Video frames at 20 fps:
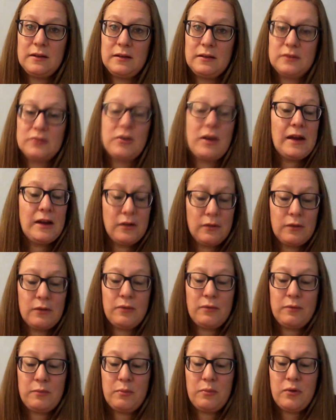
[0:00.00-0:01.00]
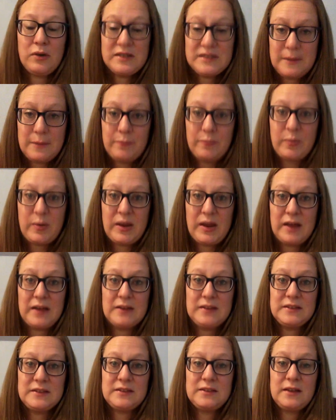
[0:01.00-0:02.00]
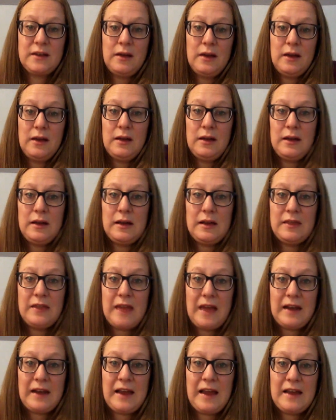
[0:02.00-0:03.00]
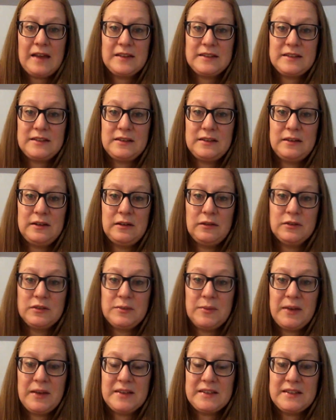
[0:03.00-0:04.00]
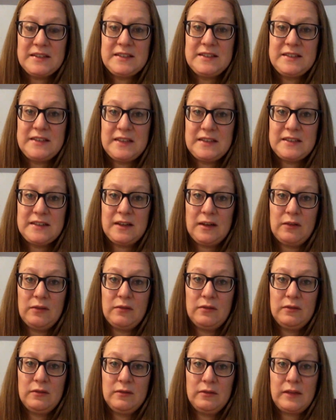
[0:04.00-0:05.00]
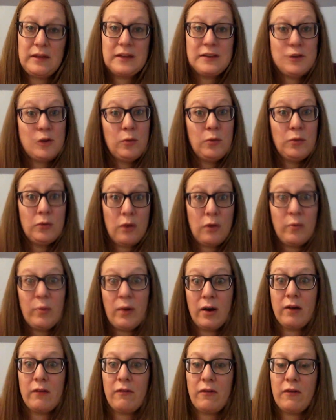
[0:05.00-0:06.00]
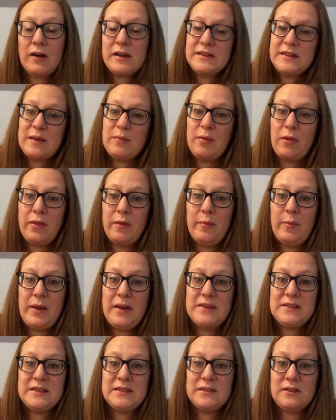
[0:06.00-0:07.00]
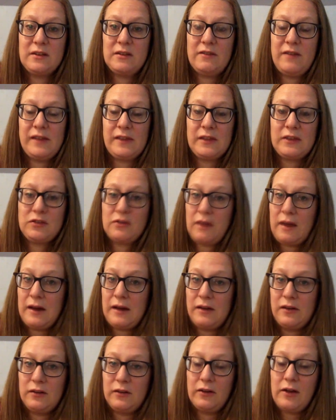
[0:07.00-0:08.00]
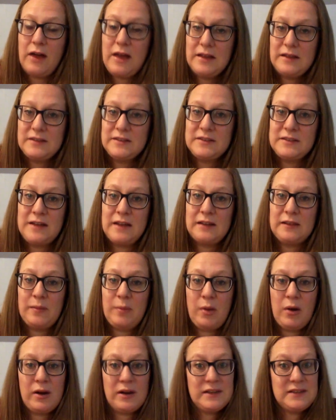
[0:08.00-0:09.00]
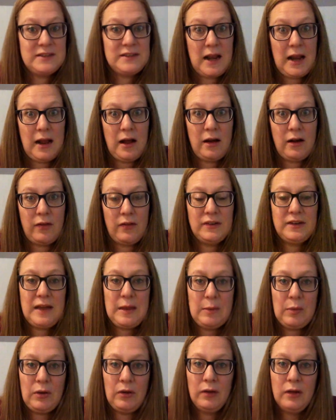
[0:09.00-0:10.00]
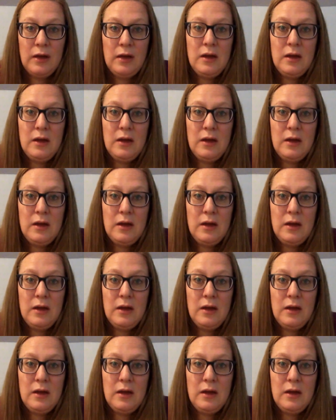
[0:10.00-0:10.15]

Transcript: triangular prism, because in that case, just because it sits on like a Toblerone bar, for example, the bases are in fact the triangular ends, not the part it's sitting on the table,